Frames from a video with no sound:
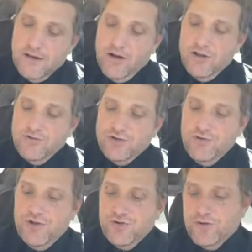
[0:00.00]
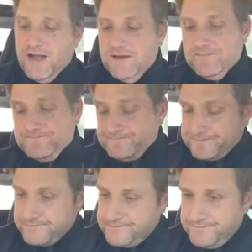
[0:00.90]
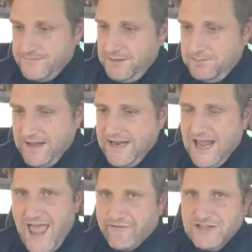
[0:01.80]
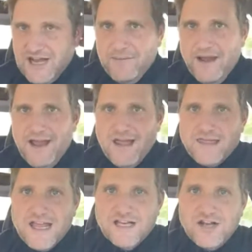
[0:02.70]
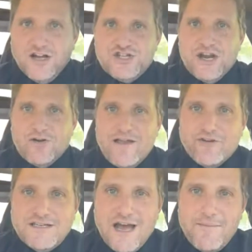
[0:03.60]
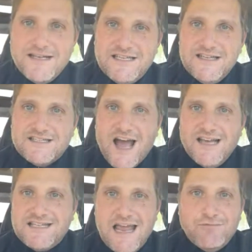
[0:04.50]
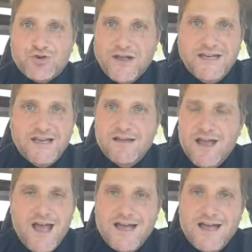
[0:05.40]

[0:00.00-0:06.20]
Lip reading: You know, you do you, right? But every time I think of Don Cherry, every time I see this guy's name trending,